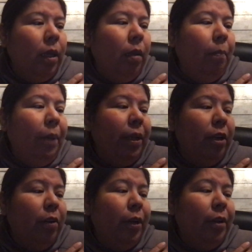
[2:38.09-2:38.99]
but
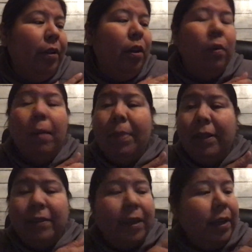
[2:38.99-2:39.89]
you're going to go up
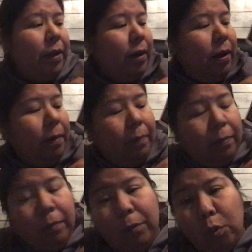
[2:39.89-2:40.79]
and say
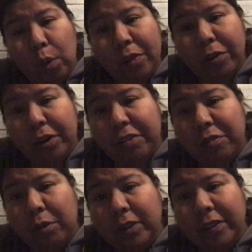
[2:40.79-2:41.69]

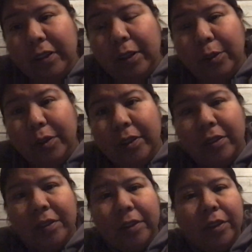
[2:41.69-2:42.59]
134 is the
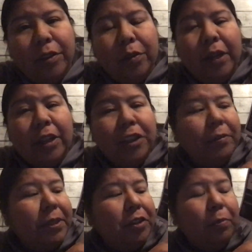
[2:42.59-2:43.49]
closest. So that just
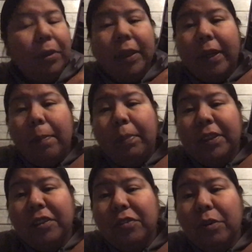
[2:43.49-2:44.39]
means you'll put like a
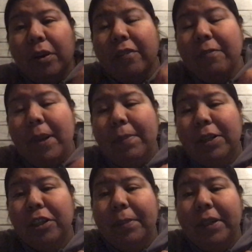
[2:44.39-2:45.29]
+4. If my
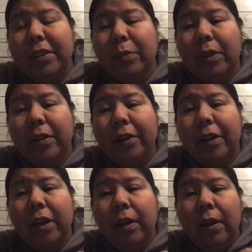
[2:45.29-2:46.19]
measurement is
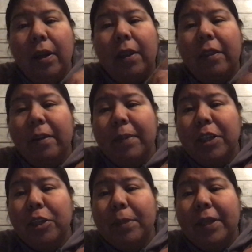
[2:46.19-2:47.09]
130, their
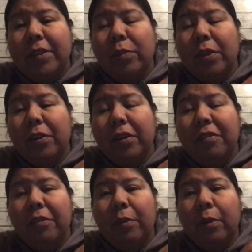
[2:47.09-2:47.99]
measurement is
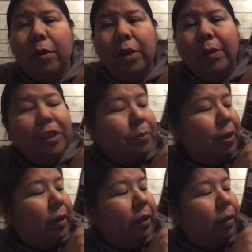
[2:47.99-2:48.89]
134, you would just put
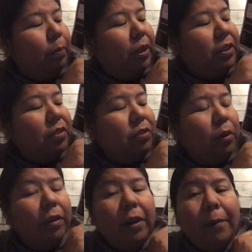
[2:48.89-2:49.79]
a little
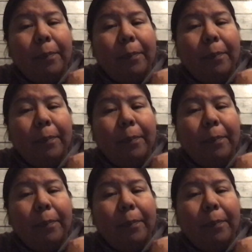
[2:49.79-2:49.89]
+4 there.